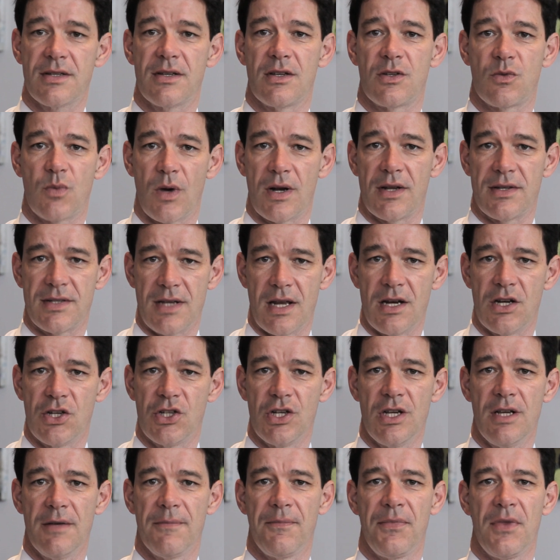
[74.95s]
as well as
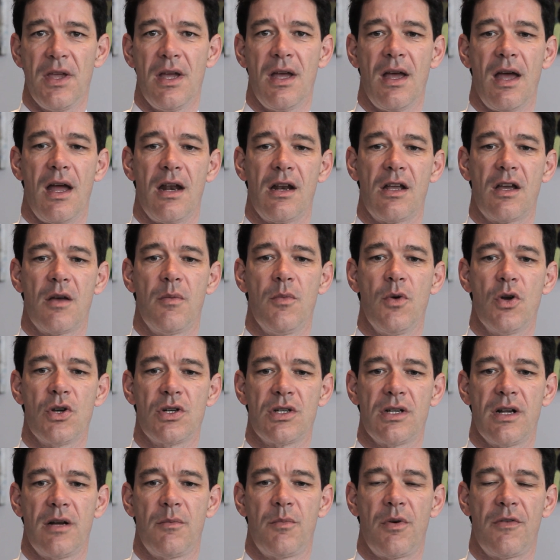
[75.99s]
energy, and
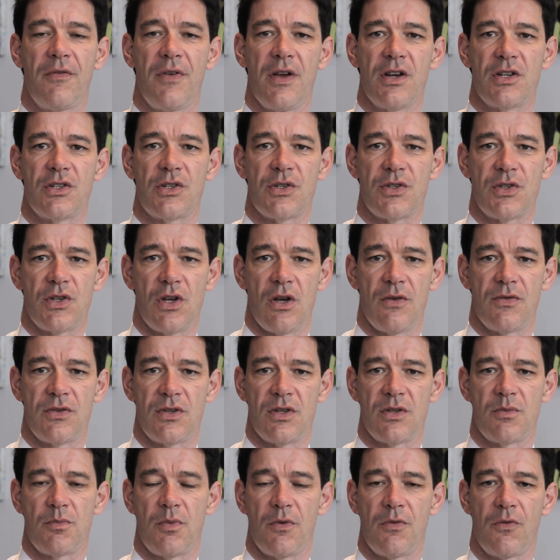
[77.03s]
commercial and professional
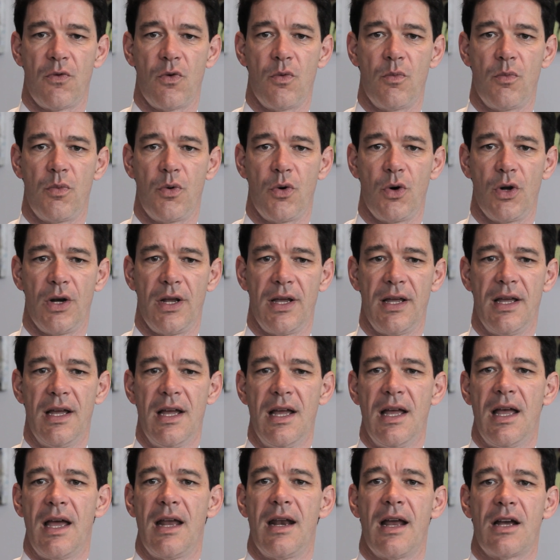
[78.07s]
services performed poorly.
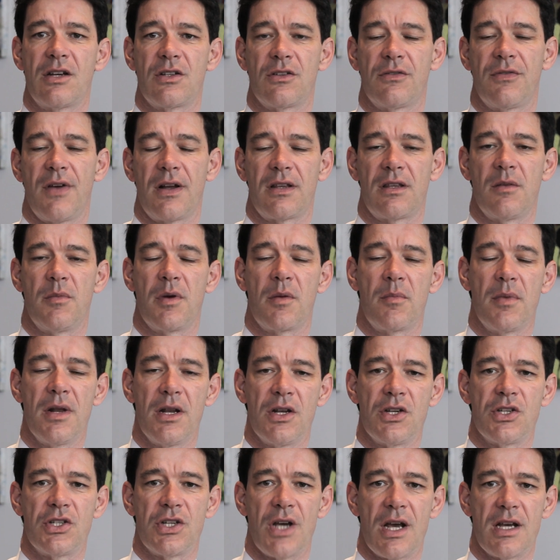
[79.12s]
In actual fact, the
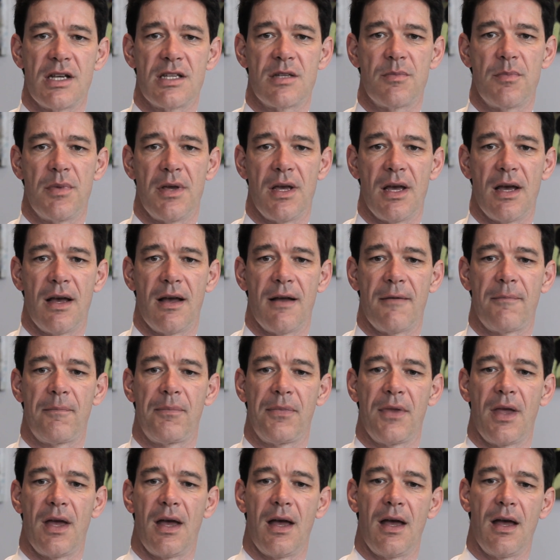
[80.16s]
Macmillan Shakespeare
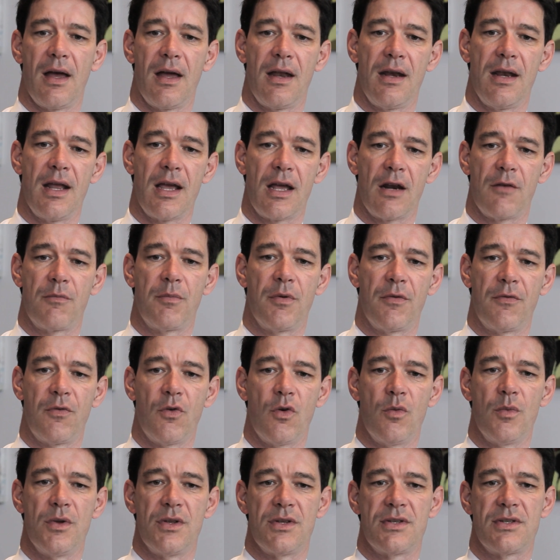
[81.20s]
negative
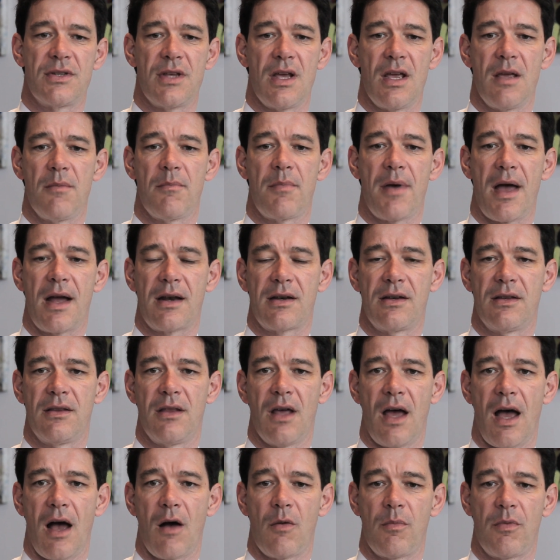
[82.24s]
performance impacted
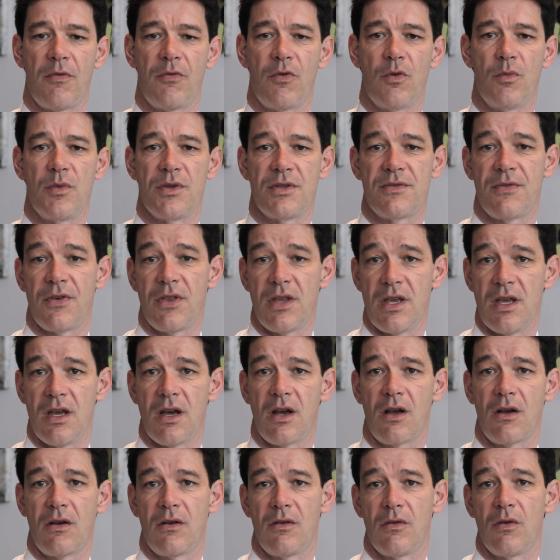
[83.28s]
our performance for the year
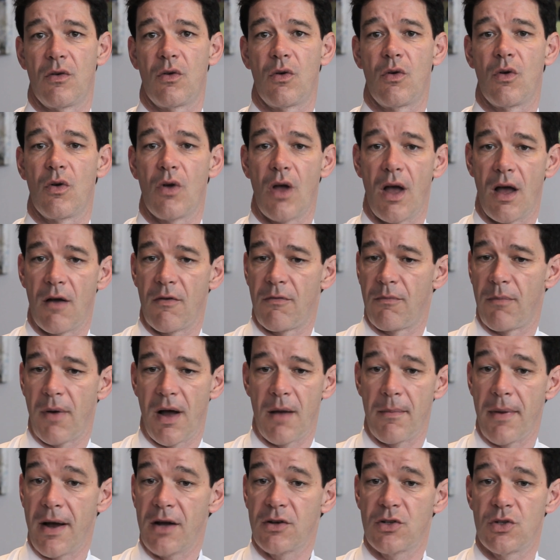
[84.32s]
by
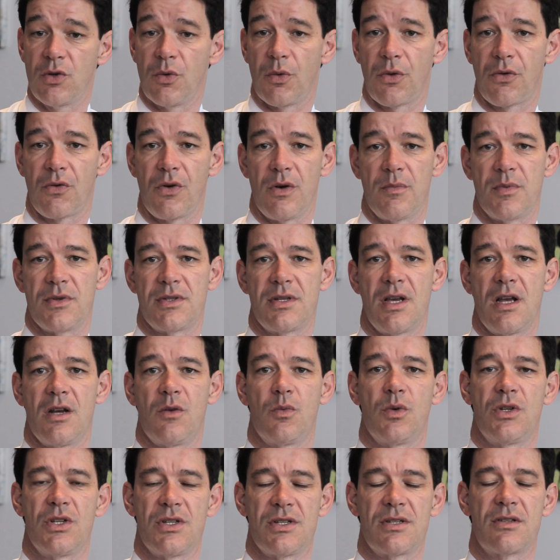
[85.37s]
about 2 or 3%,
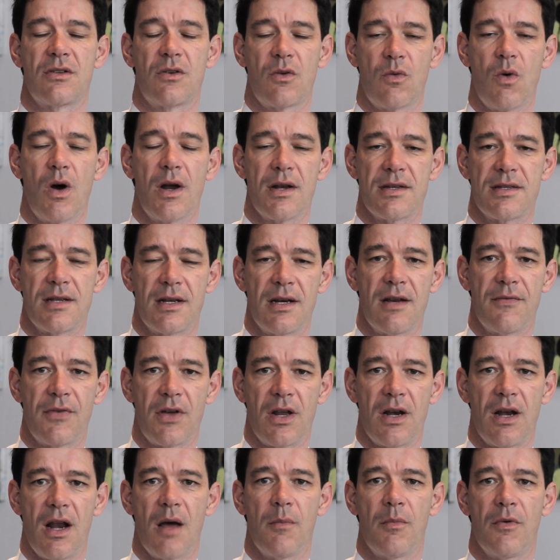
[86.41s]
which is quite a
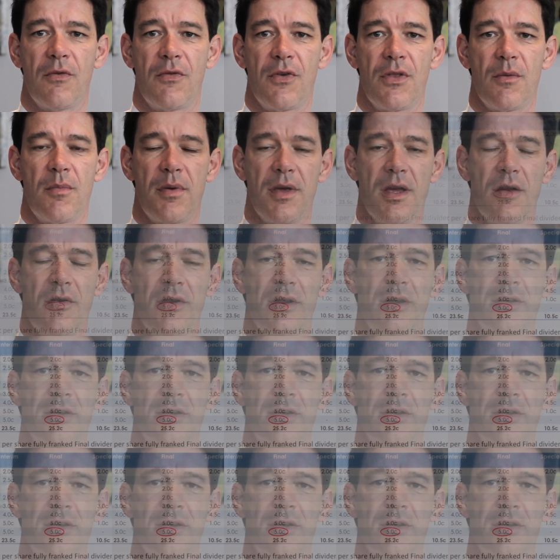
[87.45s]
significant number for the period.